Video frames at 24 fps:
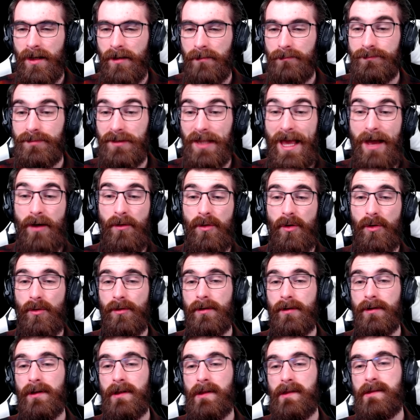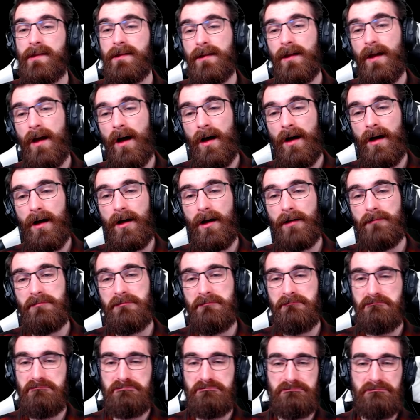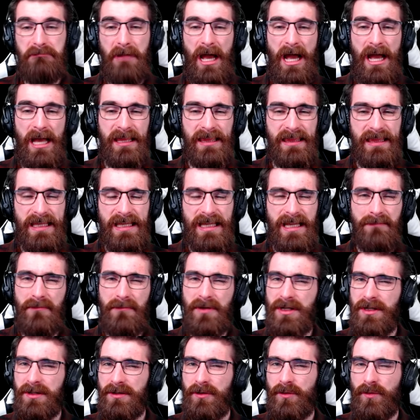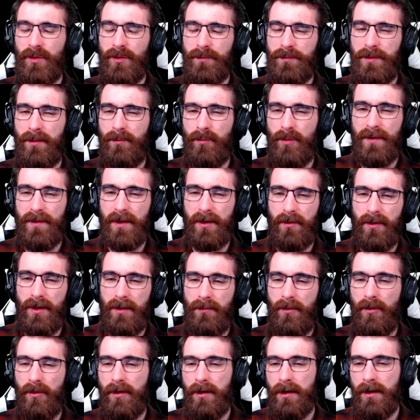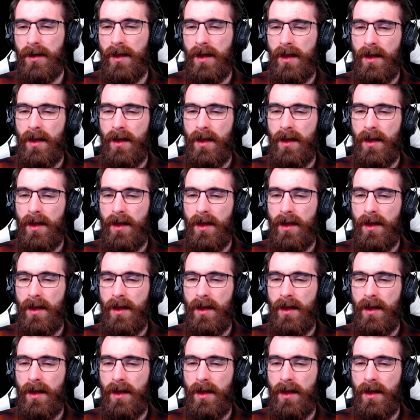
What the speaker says: Plowhorns. I think I'm gonna group them with the Grimhorn.